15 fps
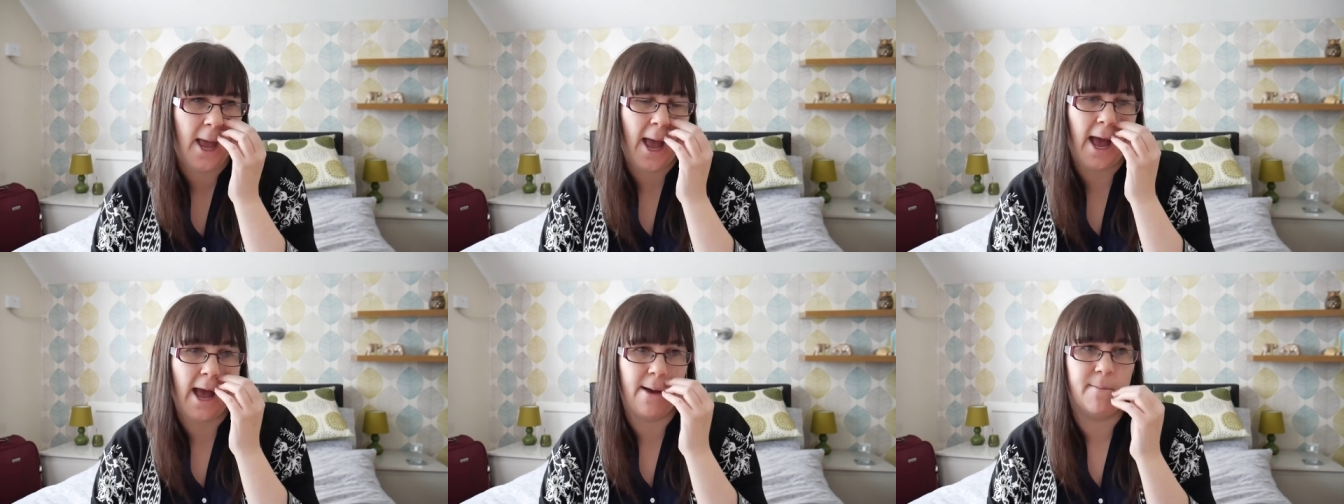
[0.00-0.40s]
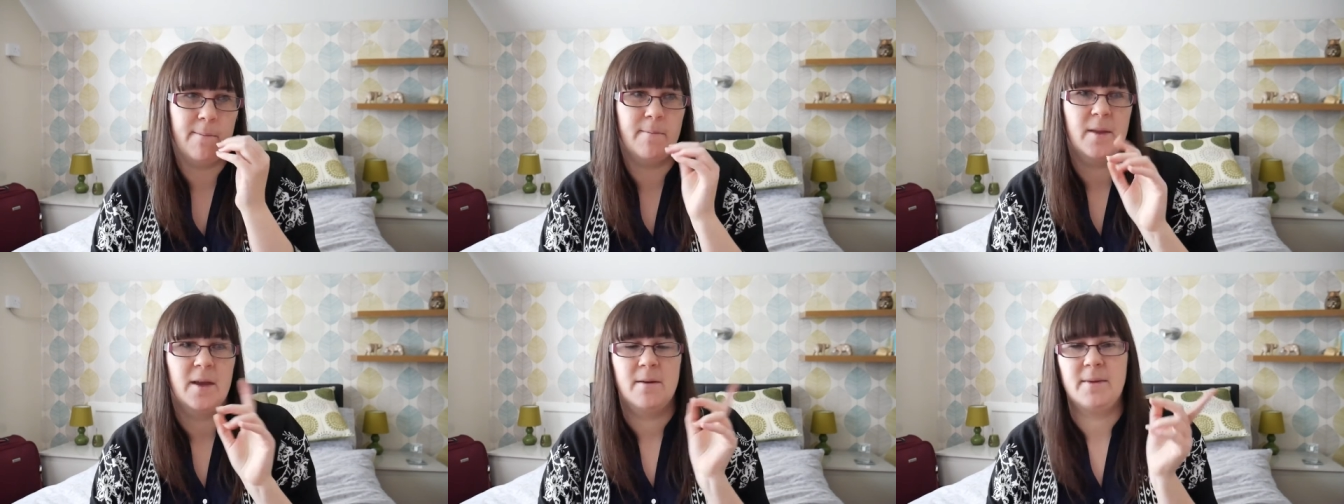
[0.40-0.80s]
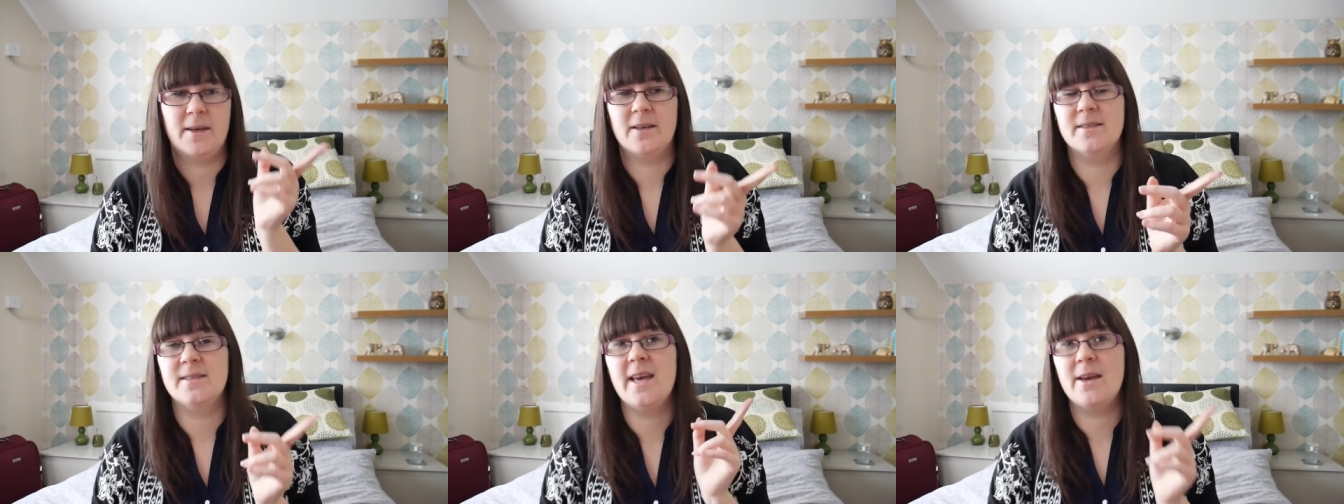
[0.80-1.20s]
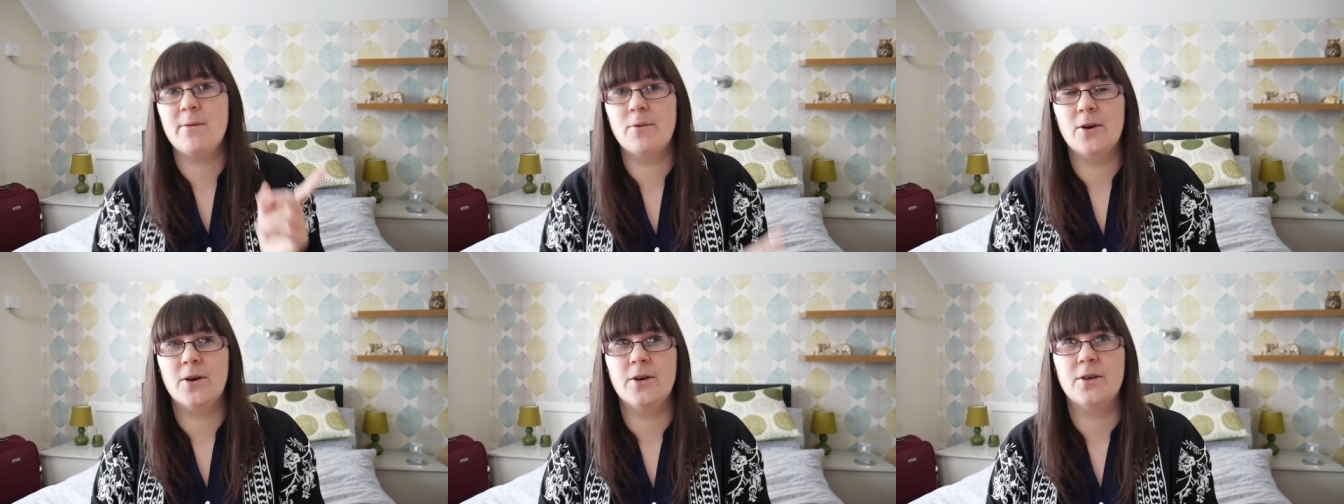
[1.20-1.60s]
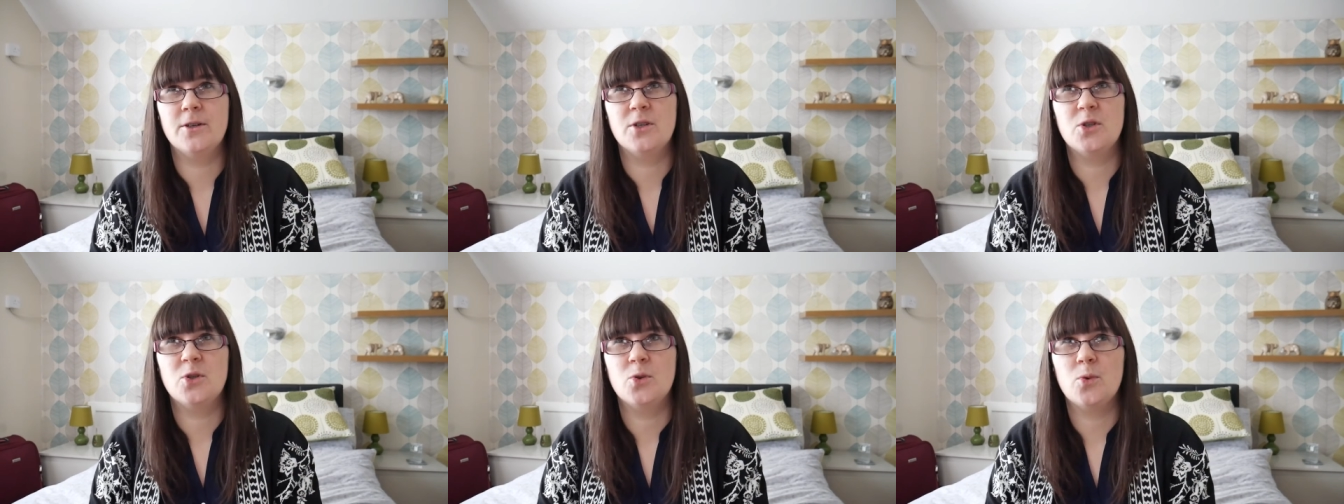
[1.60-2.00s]
um, because they were
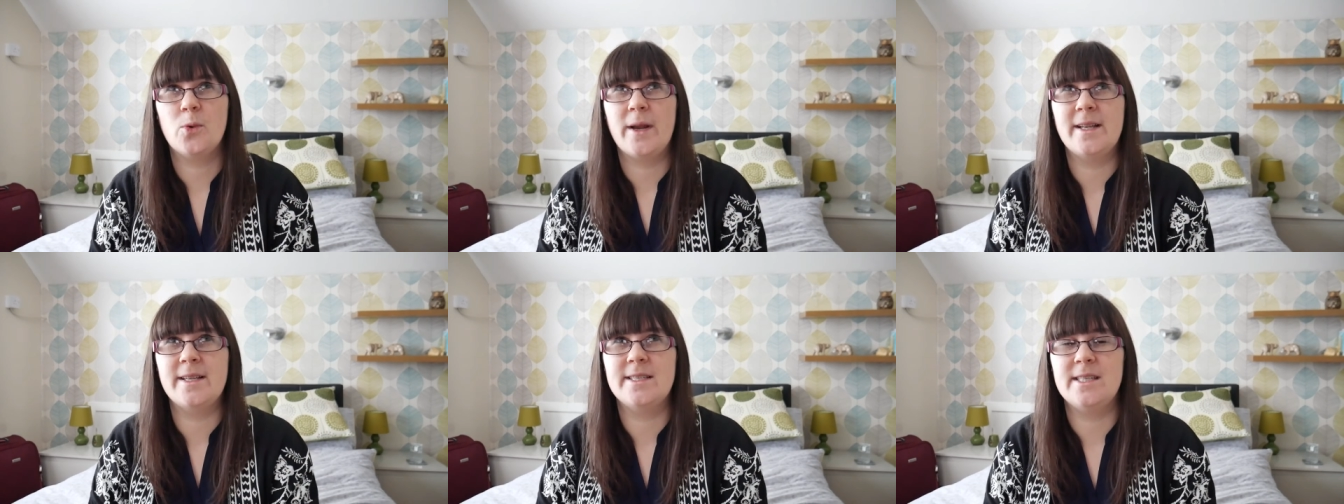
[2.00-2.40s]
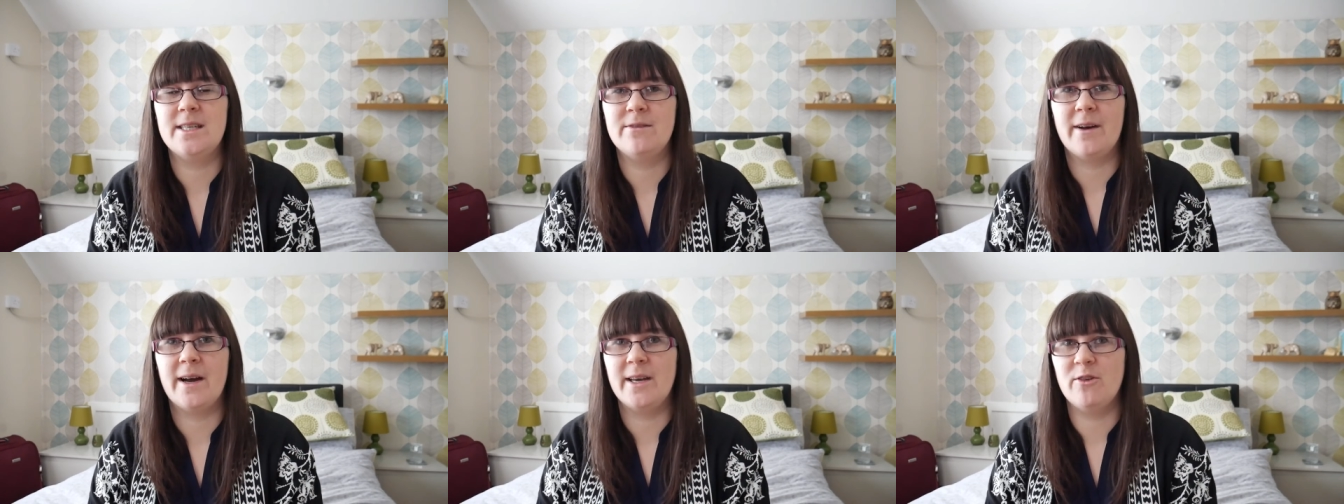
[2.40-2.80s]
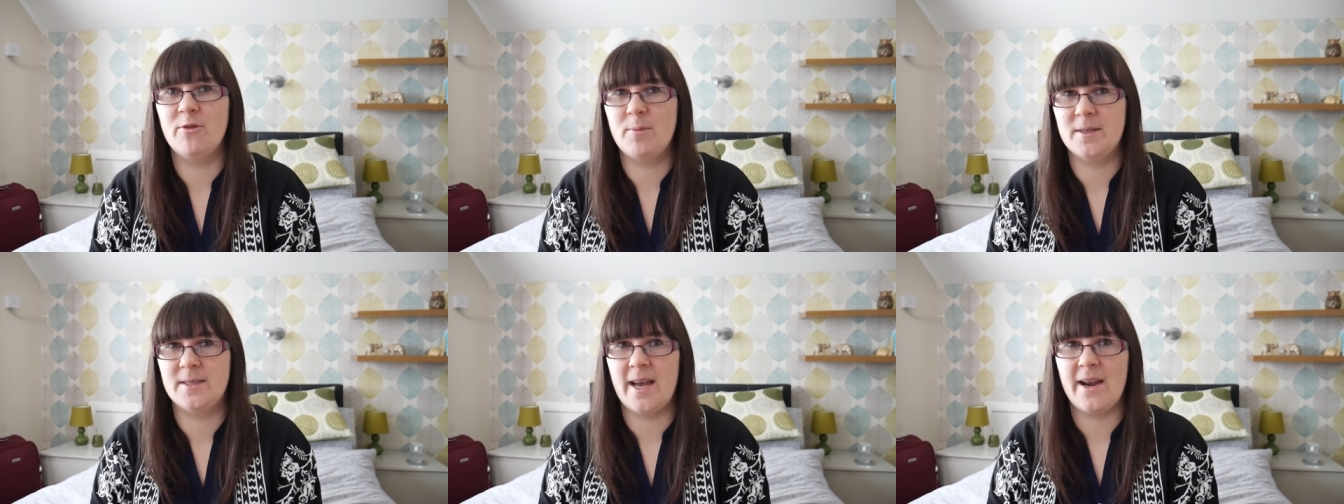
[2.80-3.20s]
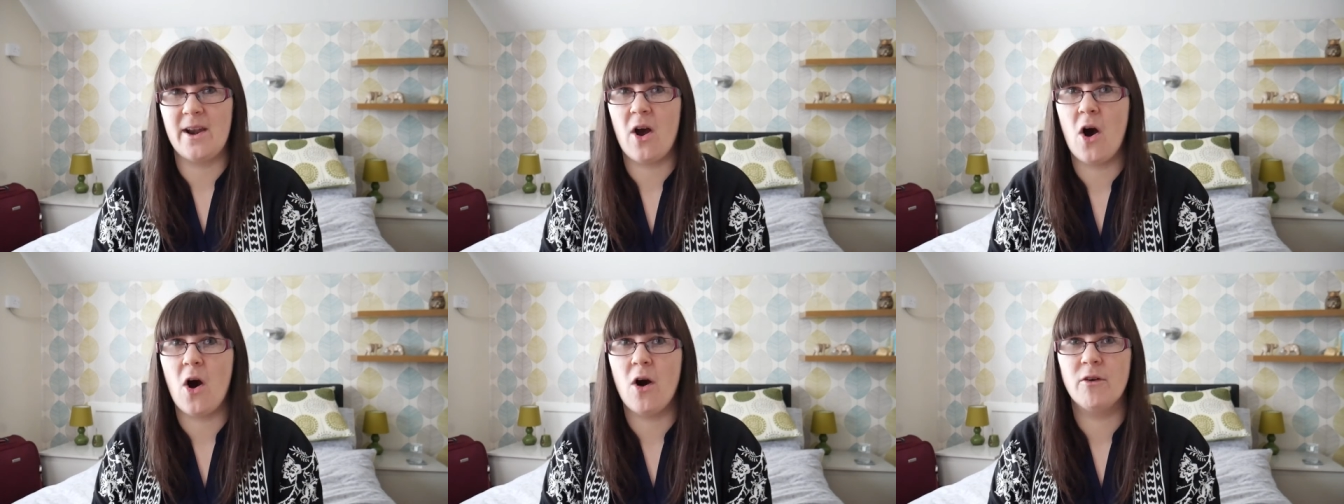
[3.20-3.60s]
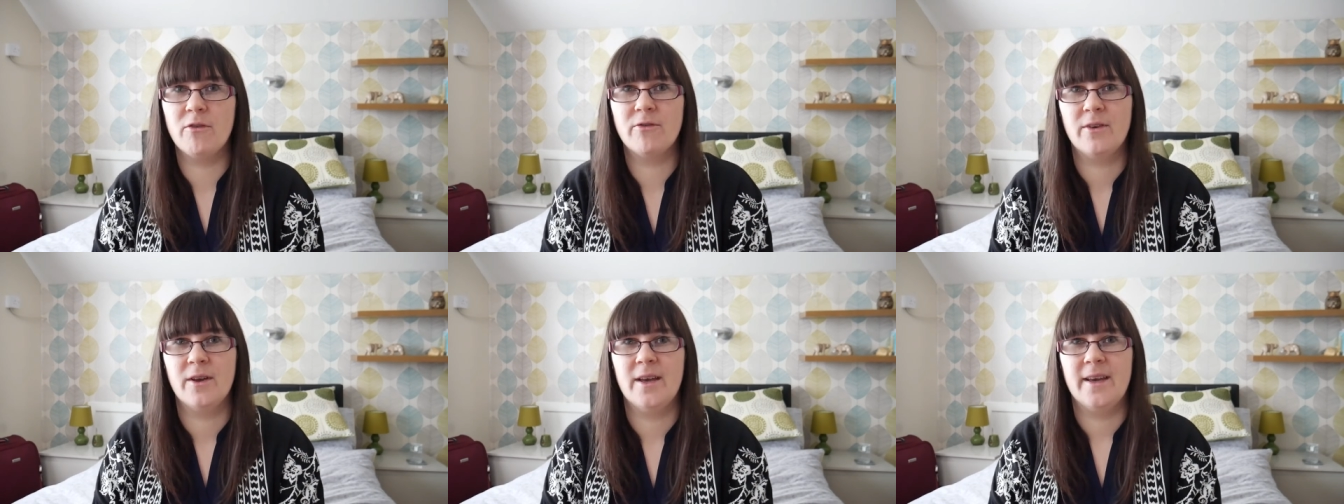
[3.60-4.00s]
25%
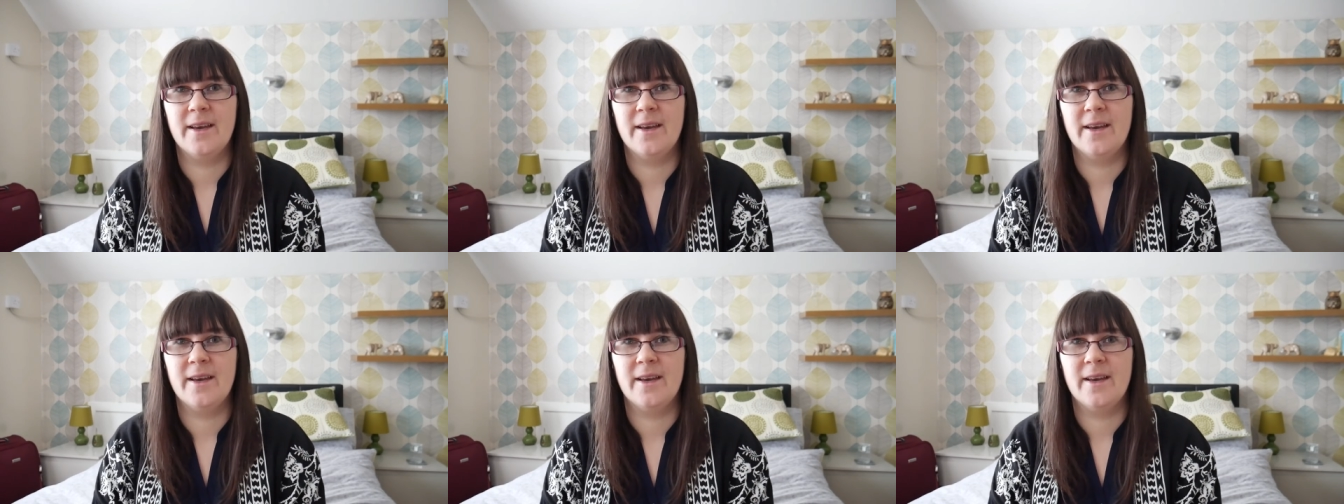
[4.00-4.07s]
off,